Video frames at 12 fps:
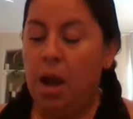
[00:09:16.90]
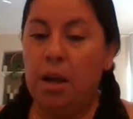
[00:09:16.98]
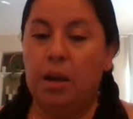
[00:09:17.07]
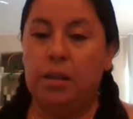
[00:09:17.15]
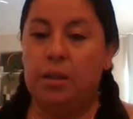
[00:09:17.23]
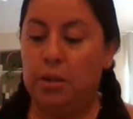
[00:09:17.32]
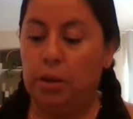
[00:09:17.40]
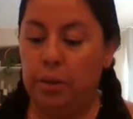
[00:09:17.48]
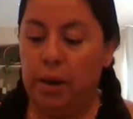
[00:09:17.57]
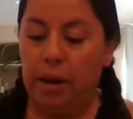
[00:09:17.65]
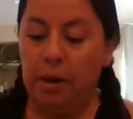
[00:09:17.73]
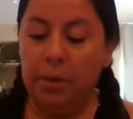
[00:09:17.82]
So
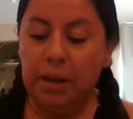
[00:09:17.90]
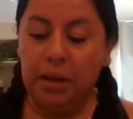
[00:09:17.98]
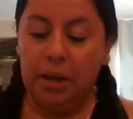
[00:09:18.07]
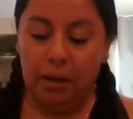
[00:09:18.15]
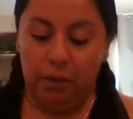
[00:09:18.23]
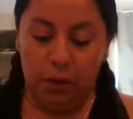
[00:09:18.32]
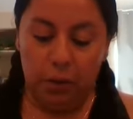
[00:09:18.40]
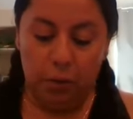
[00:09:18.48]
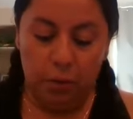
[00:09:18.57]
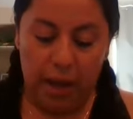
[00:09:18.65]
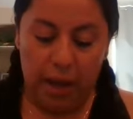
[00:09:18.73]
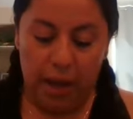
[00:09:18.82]
now I'm going to give
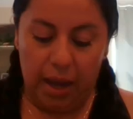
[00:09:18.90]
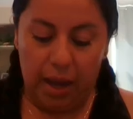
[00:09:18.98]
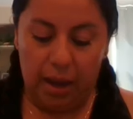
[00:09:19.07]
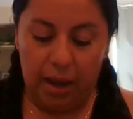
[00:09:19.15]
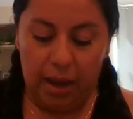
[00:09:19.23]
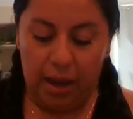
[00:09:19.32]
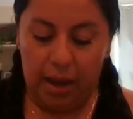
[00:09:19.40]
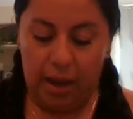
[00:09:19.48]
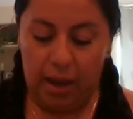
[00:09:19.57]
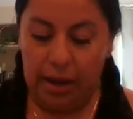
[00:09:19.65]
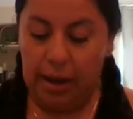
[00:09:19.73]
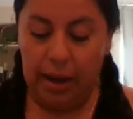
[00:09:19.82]
you a
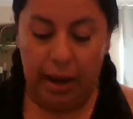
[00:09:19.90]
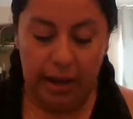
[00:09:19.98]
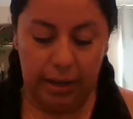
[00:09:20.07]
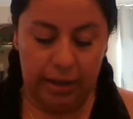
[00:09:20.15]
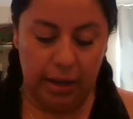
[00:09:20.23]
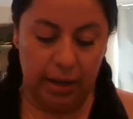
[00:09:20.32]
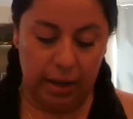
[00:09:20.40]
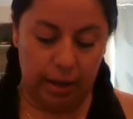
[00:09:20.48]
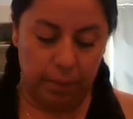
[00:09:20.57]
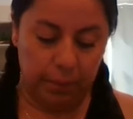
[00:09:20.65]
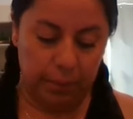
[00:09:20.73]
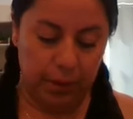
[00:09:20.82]

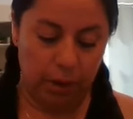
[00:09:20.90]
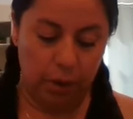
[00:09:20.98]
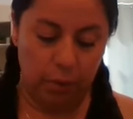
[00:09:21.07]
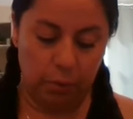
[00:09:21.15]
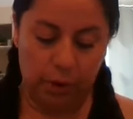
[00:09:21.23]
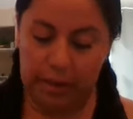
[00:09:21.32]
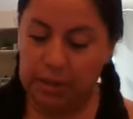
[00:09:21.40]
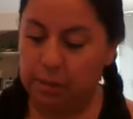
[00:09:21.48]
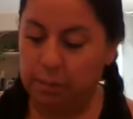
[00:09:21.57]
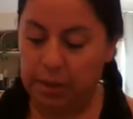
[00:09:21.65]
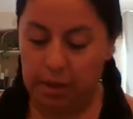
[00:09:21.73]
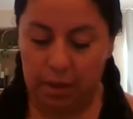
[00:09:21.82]
nighttime
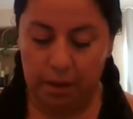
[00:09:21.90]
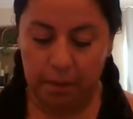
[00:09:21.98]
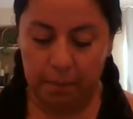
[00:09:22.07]
recipe.